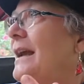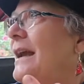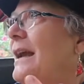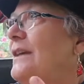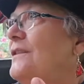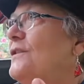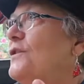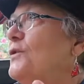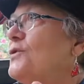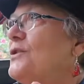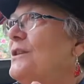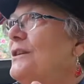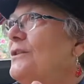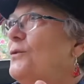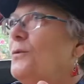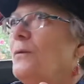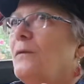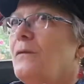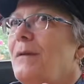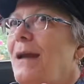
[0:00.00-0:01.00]
it's usually
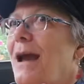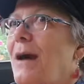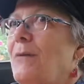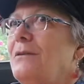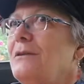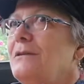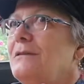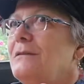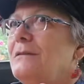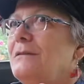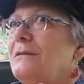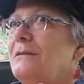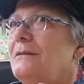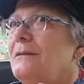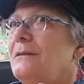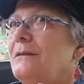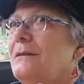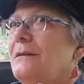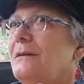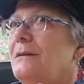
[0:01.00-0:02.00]
2-3 hours
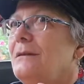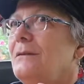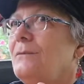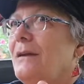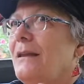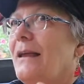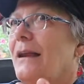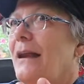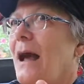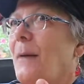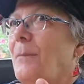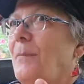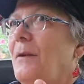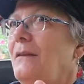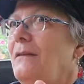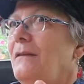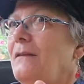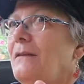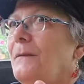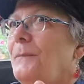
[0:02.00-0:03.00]
when that
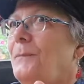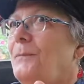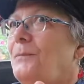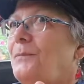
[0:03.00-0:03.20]
happens,